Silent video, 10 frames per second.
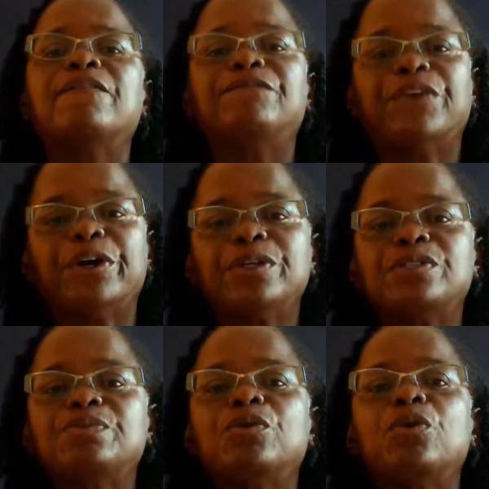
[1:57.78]

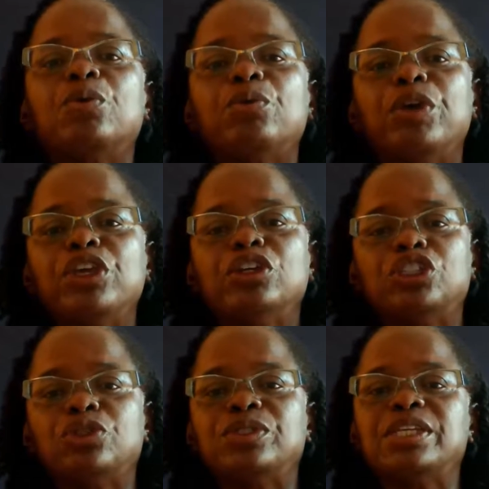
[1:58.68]
First, when you're
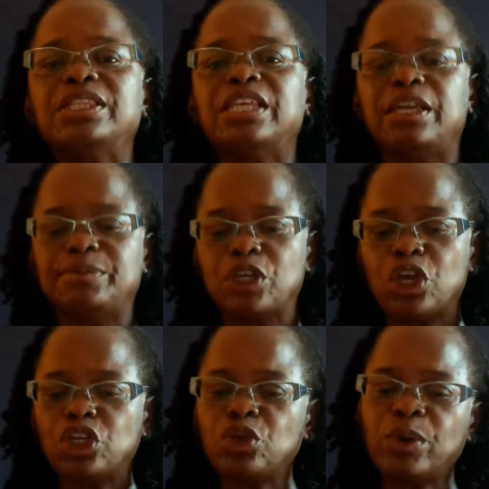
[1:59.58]
choosing themes,
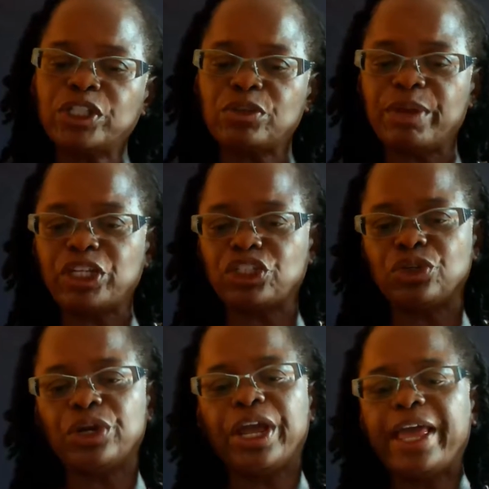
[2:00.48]
you want to make
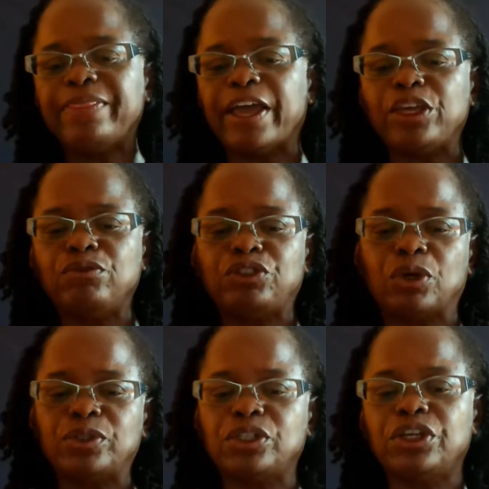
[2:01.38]
sure that you've
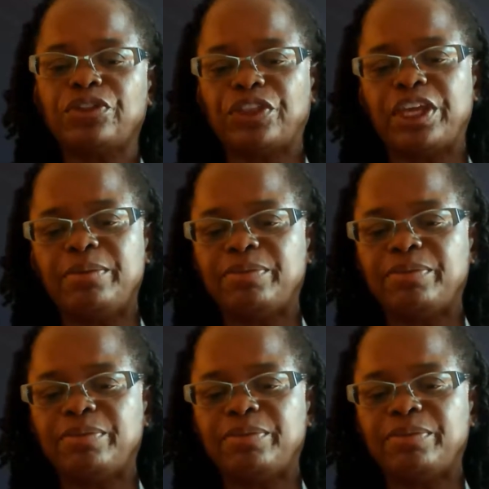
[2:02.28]
chosen a theme